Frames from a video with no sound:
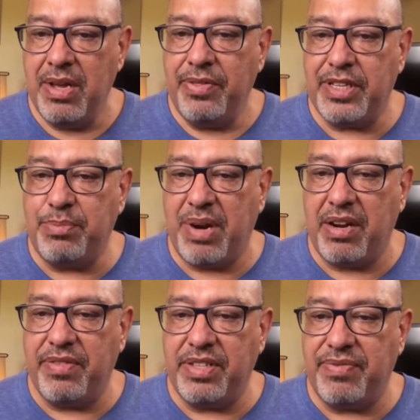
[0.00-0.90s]
the spread
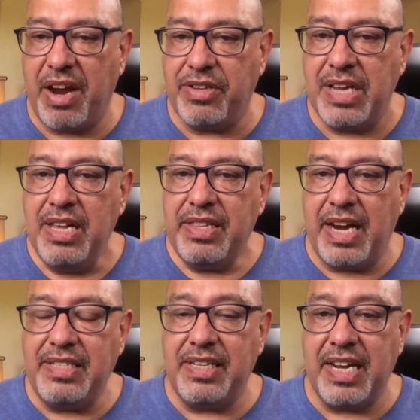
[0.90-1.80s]
of this virus. That
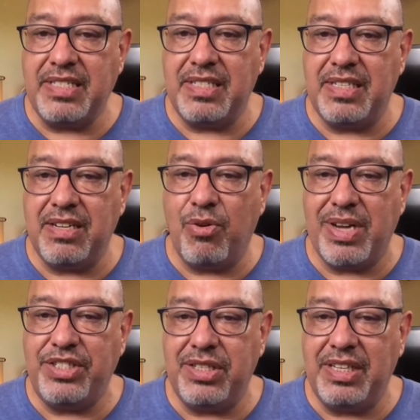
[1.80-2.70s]
is an excellent
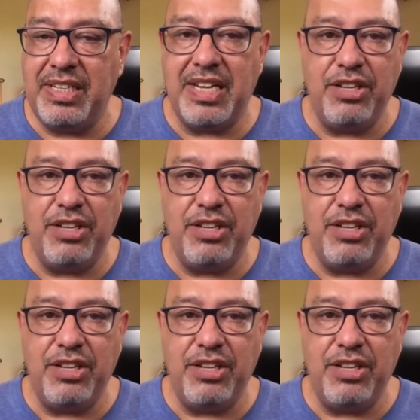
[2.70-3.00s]
question, Linda.